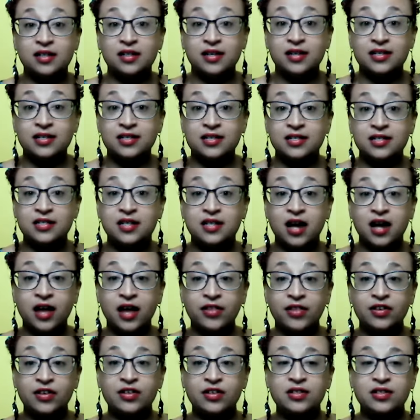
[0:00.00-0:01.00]
to listen to
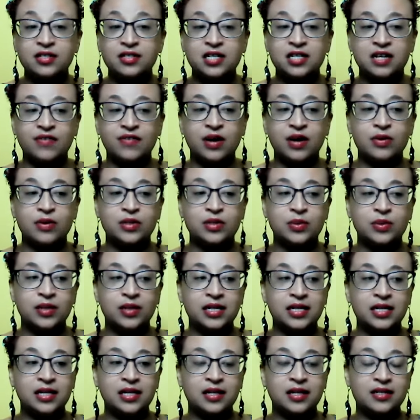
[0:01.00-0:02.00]
others and if I was
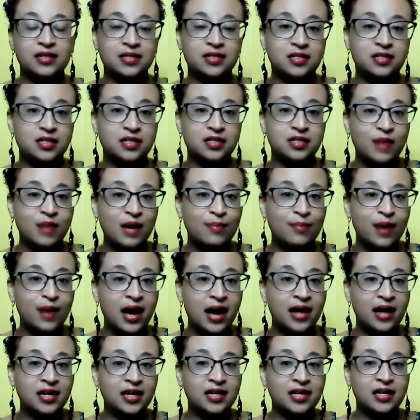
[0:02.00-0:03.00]
willing to listen to my
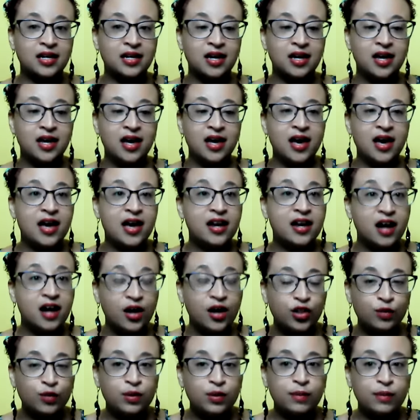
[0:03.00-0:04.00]
body and
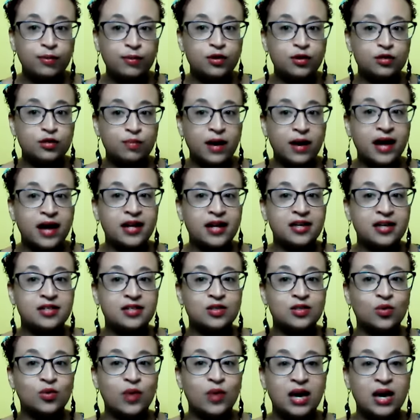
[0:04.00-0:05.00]
other people's
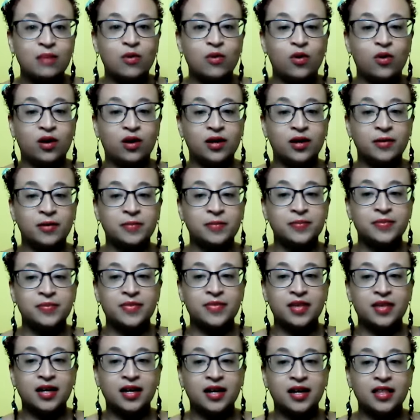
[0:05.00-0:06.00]
bodies way more.
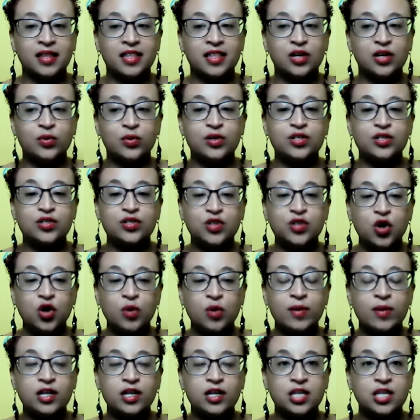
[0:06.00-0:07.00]
There was
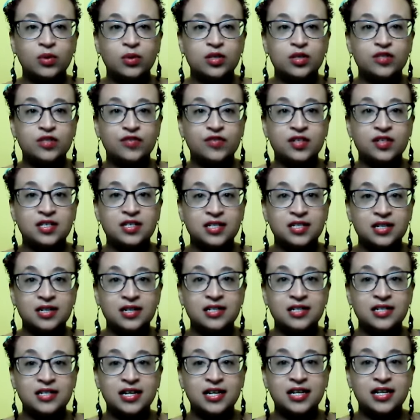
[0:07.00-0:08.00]
so much that was
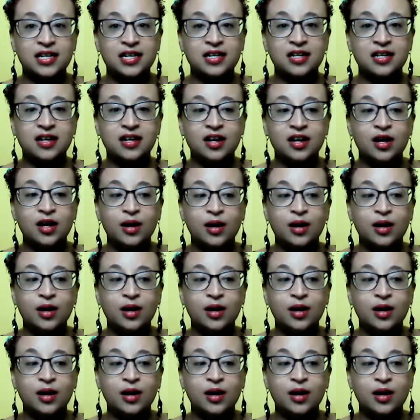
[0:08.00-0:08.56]
facilitated